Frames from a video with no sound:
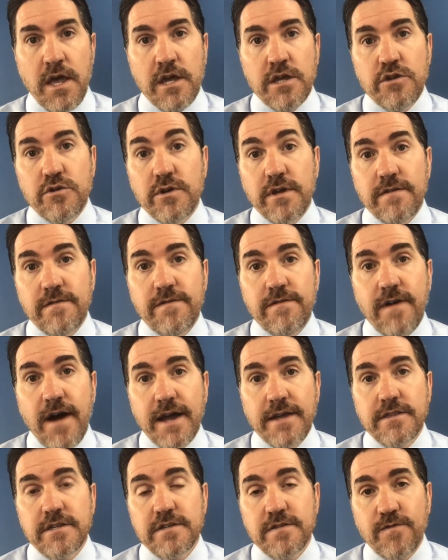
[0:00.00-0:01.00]
You can
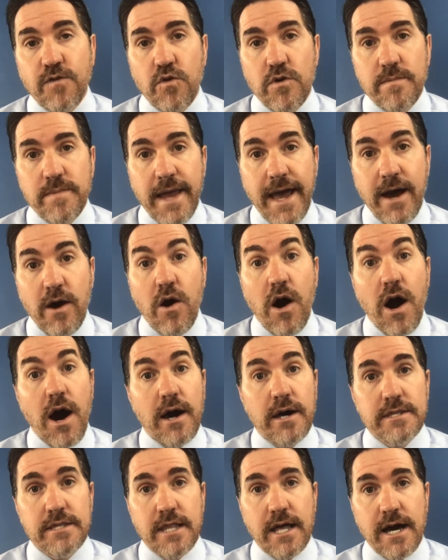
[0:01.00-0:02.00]
find this form now
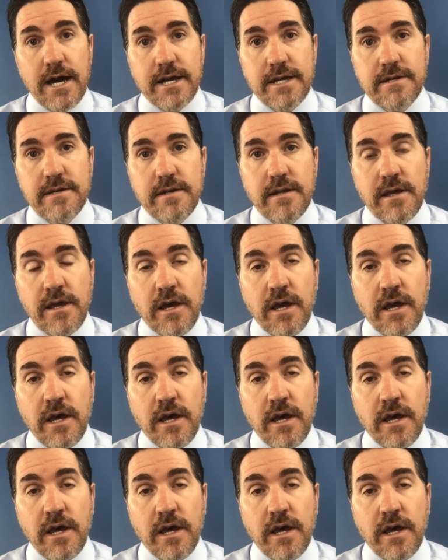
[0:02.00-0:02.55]
online,